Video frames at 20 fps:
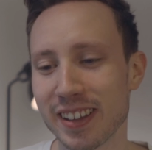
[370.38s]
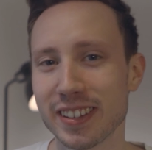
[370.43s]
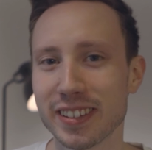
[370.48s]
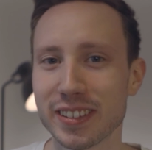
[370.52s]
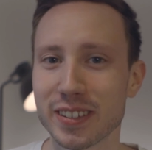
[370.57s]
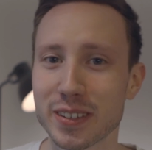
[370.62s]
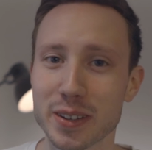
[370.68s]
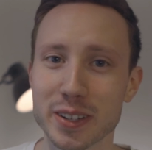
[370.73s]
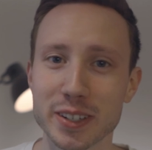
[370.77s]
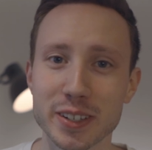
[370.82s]

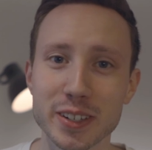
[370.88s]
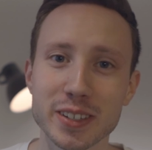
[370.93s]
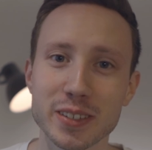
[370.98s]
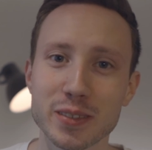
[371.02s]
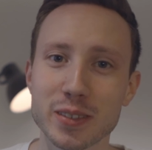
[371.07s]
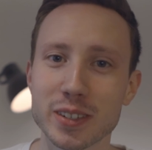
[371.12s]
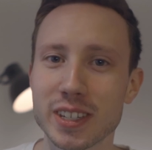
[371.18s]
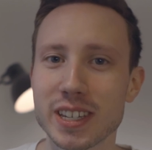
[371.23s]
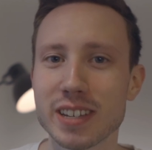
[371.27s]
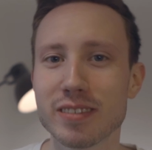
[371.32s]
So I just
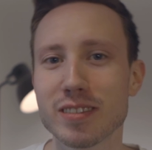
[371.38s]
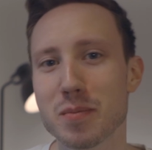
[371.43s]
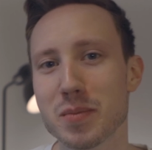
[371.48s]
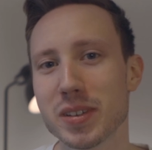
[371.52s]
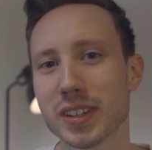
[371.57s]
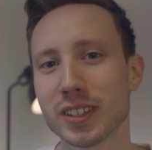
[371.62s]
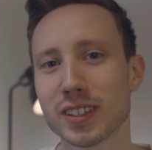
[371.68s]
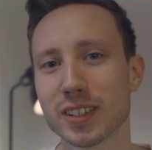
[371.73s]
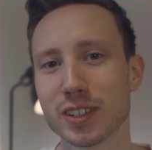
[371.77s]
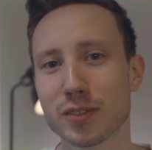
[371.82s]
received a
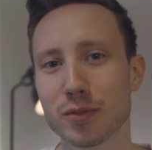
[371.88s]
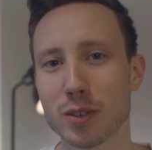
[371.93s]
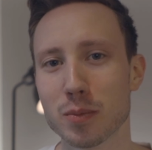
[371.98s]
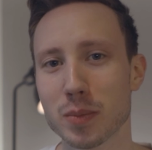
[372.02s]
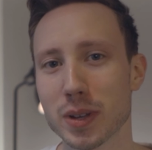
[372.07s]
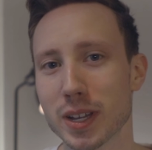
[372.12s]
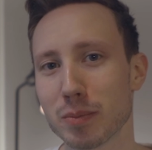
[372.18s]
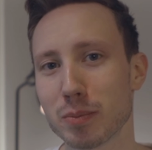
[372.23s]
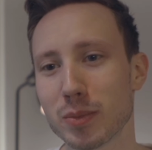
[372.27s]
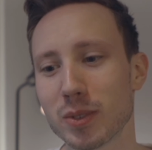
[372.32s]
message
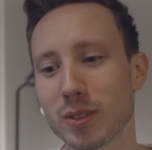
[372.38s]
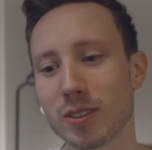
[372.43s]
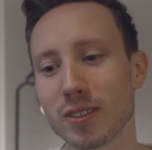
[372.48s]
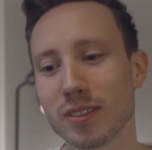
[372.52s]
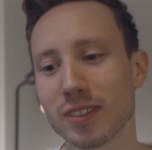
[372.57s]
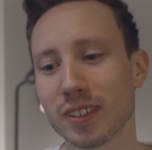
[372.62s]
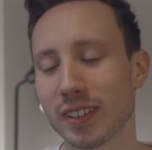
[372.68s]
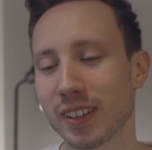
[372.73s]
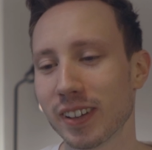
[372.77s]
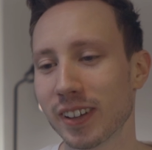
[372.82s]
from
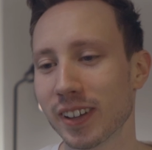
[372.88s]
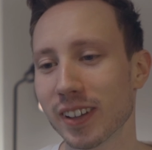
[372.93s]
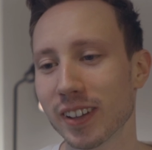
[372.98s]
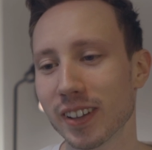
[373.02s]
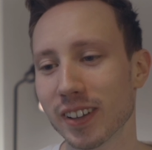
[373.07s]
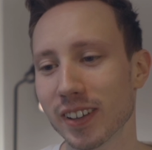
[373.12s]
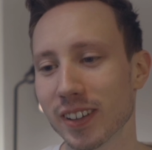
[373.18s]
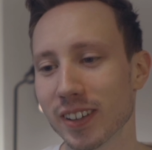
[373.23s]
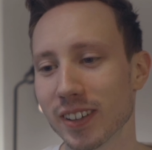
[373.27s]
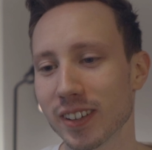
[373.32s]
Apple
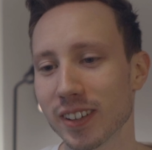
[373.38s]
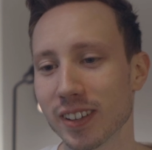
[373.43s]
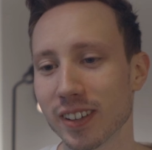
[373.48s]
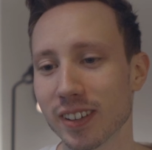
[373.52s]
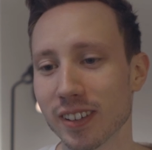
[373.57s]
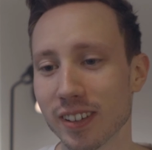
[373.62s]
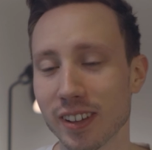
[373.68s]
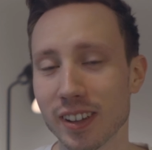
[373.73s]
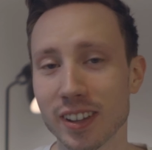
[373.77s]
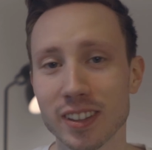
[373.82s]

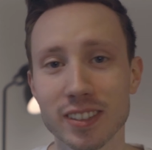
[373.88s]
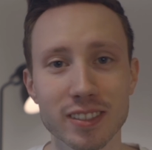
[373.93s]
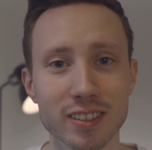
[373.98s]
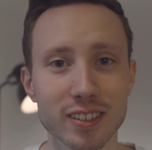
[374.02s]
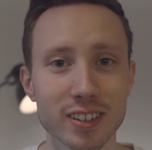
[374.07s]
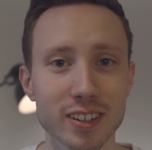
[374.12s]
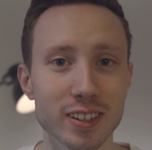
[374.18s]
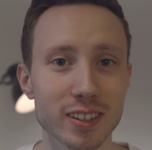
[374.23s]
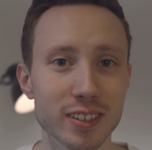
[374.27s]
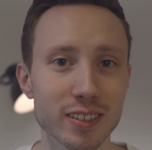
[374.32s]

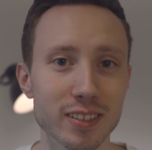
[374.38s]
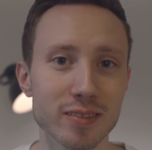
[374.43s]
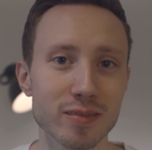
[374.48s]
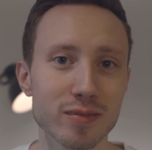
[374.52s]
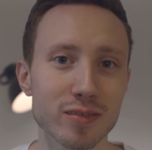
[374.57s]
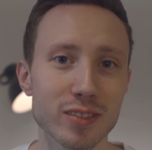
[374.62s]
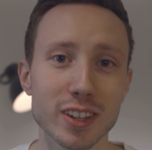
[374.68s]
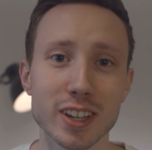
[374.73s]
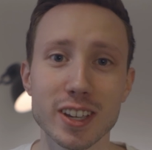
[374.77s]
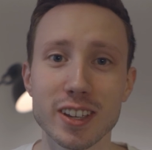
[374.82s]
and
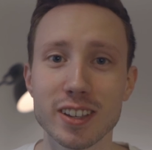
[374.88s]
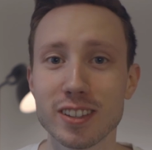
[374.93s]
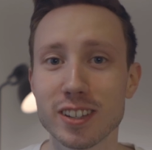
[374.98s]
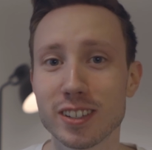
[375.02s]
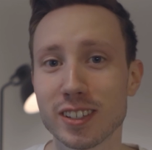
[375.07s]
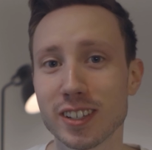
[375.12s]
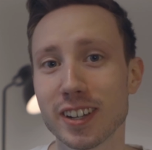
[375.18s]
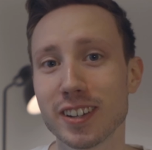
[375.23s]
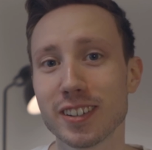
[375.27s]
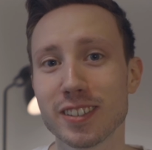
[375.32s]
they
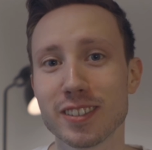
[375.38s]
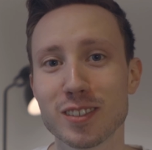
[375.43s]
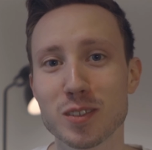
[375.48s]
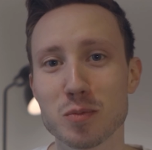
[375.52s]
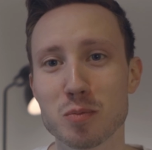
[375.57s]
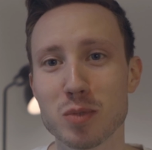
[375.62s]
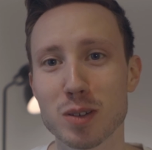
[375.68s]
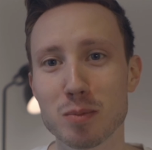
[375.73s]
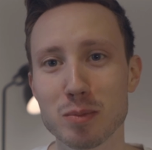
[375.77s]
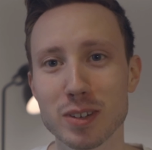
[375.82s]
decided to
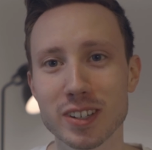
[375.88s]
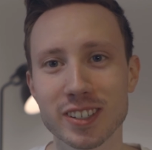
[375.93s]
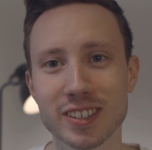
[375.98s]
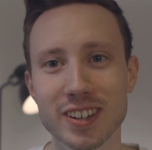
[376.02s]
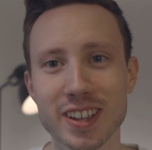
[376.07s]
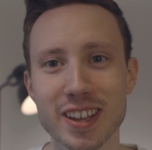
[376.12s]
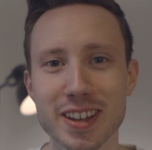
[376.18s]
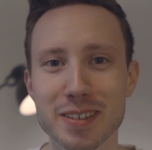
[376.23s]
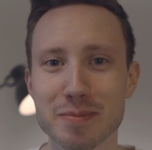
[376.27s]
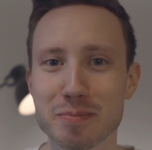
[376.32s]
publish
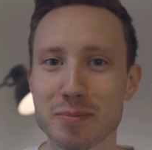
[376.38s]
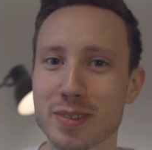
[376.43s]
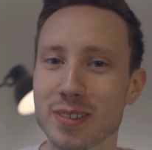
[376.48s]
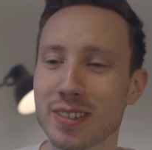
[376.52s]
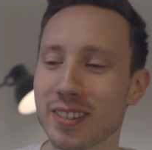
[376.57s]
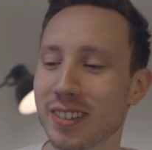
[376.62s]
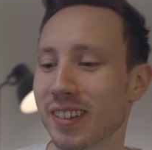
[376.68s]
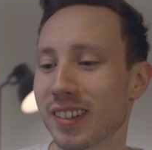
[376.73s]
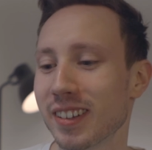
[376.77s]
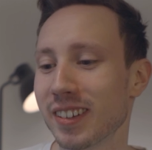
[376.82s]
the app.
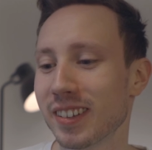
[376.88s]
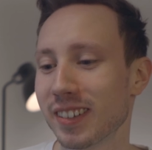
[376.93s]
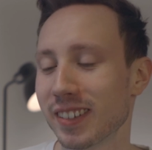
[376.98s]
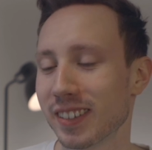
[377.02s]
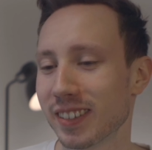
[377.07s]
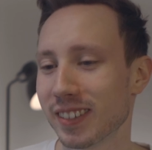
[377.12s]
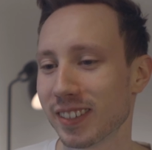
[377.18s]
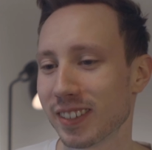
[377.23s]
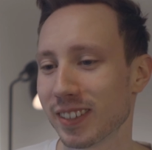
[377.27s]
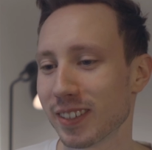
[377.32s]

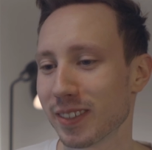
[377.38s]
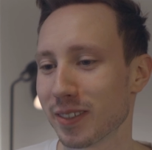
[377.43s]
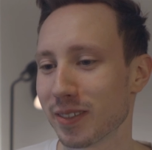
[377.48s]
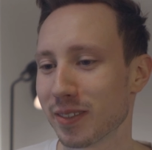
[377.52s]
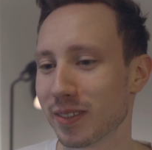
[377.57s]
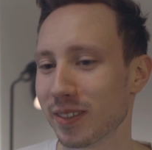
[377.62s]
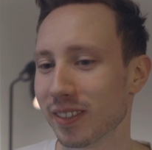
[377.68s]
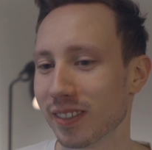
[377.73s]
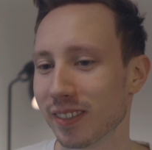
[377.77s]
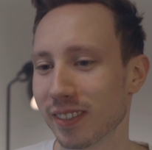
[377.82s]

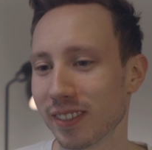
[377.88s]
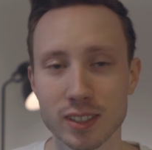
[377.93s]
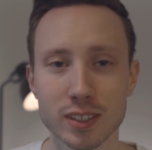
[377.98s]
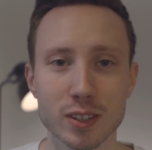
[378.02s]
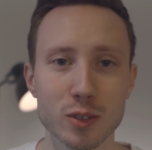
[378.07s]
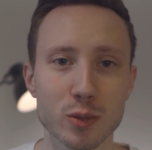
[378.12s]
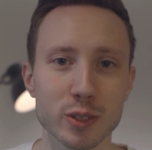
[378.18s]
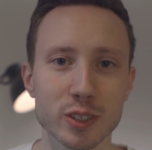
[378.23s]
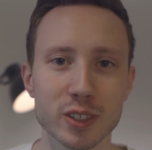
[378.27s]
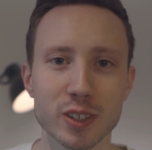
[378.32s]
So it's
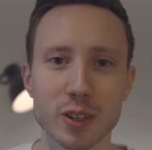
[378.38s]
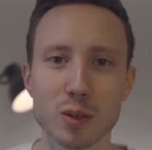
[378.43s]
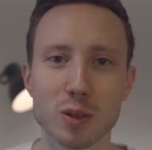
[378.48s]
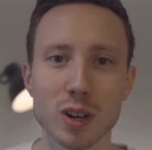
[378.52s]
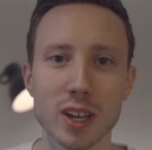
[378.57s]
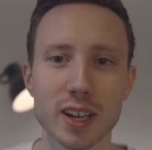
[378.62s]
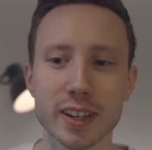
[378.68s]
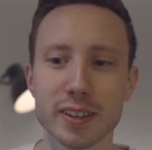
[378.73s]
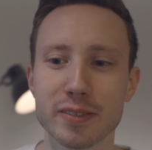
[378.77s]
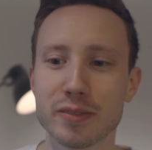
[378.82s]
going to go
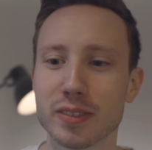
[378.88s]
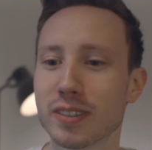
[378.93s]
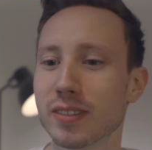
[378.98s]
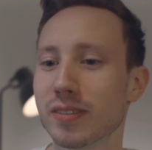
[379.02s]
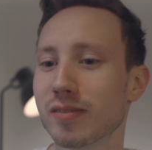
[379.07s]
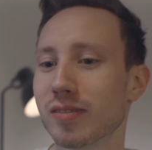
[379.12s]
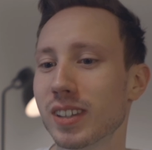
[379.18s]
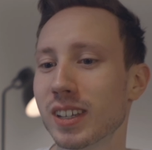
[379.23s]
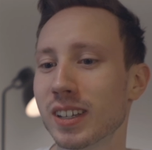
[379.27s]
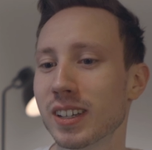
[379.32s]
live.
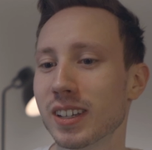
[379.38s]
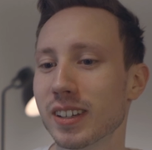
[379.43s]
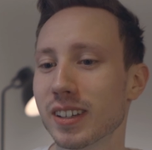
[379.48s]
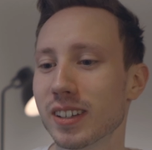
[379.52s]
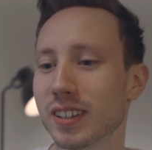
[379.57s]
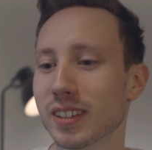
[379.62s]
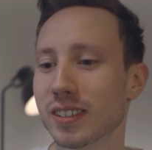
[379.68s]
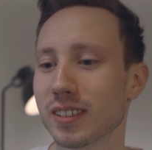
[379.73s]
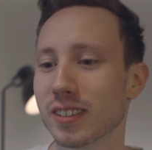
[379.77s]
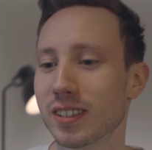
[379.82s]

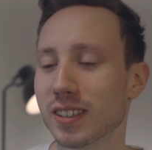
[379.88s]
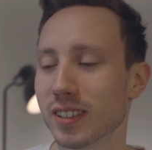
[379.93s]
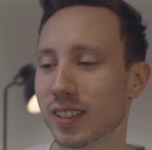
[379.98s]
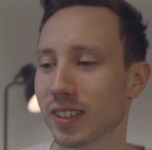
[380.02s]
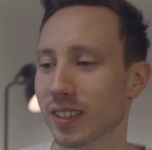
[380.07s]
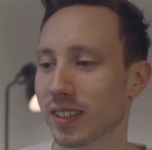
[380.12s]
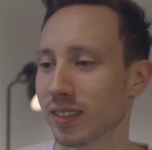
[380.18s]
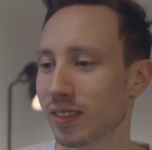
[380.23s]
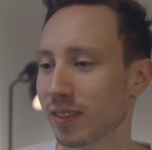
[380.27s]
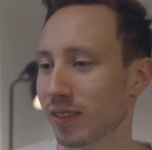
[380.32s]

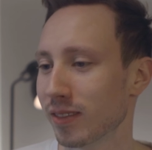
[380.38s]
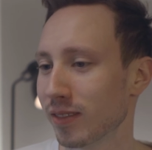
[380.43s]
And